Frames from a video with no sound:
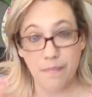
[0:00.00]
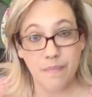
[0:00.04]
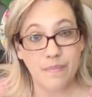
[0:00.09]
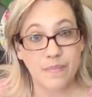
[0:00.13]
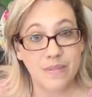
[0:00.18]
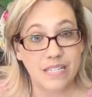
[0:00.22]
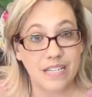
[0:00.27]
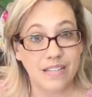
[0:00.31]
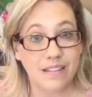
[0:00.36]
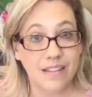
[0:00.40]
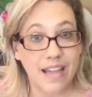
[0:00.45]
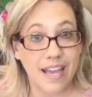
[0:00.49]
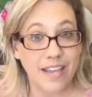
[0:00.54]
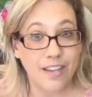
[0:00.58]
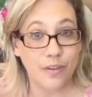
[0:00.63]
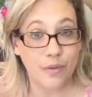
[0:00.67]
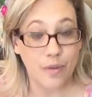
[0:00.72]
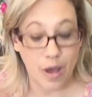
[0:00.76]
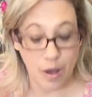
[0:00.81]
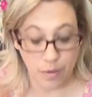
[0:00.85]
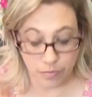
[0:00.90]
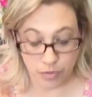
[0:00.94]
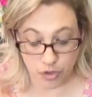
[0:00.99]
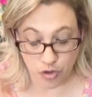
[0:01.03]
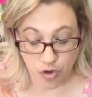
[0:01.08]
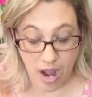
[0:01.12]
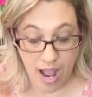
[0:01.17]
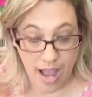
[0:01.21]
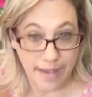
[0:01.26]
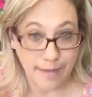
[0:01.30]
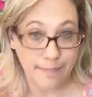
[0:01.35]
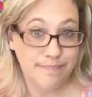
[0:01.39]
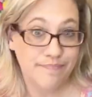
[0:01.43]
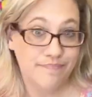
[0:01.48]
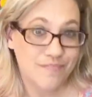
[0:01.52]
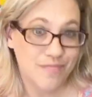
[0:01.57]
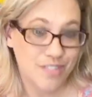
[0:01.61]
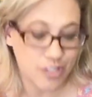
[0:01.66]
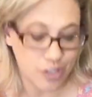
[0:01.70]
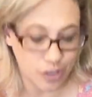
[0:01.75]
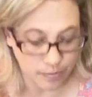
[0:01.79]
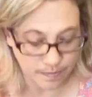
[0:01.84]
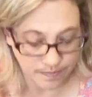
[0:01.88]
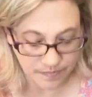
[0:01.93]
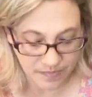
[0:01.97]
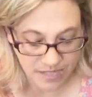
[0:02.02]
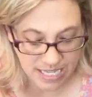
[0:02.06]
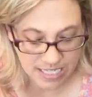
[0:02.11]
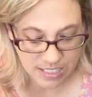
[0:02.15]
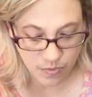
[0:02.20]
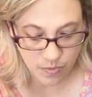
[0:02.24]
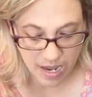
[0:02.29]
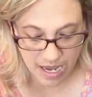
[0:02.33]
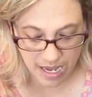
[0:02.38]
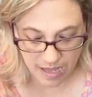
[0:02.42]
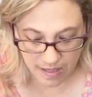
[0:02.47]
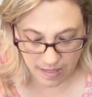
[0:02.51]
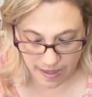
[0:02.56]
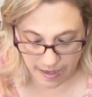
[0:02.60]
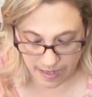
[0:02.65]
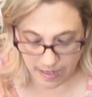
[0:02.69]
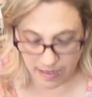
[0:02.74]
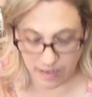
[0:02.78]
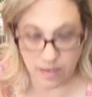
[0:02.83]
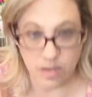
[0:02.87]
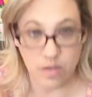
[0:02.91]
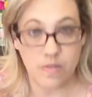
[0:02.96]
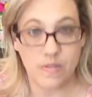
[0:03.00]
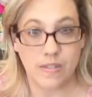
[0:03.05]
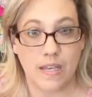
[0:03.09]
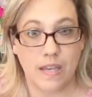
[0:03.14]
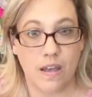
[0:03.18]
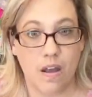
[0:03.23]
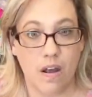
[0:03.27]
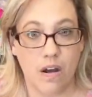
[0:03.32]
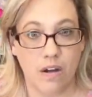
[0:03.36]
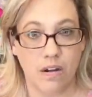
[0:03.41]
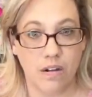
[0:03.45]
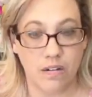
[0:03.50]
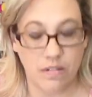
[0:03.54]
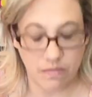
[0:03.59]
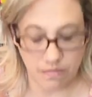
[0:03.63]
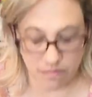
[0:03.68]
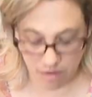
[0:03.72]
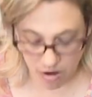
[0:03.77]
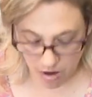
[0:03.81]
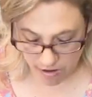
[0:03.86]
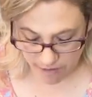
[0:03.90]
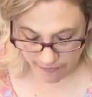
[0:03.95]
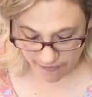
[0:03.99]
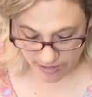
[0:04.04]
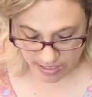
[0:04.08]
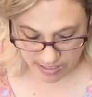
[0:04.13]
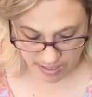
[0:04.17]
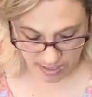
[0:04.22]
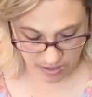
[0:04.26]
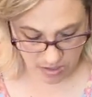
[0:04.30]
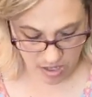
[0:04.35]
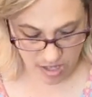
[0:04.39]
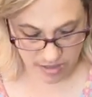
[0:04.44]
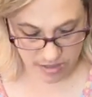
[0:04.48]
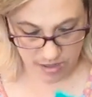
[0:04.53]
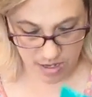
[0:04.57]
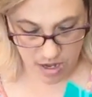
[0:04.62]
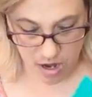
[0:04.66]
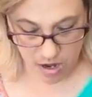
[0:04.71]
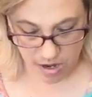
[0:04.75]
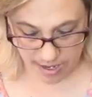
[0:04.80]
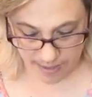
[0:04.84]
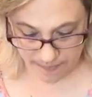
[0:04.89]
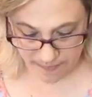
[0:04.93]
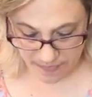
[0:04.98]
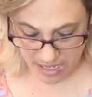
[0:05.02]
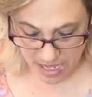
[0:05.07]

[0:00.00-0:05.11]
to let you help dry. So that's why I like using our fuzzing cloth. All right,